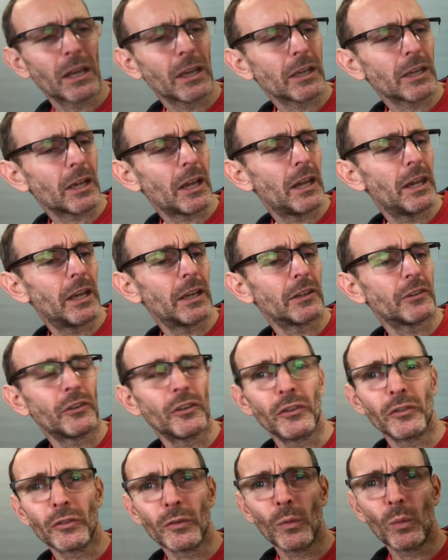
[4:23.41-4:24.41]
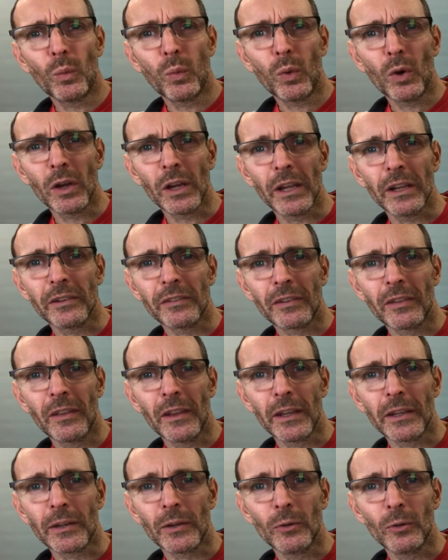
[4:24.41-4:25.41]
collector's wallet,
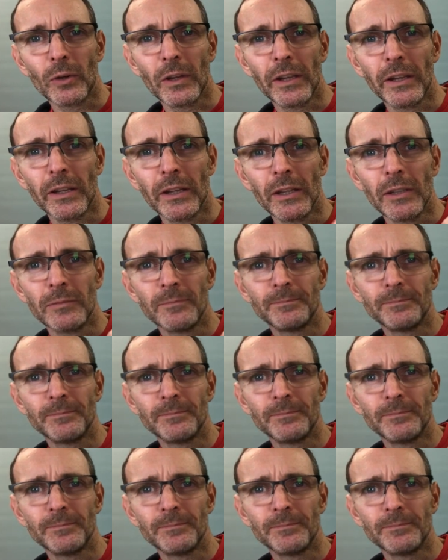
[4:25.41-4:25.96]
they call it here.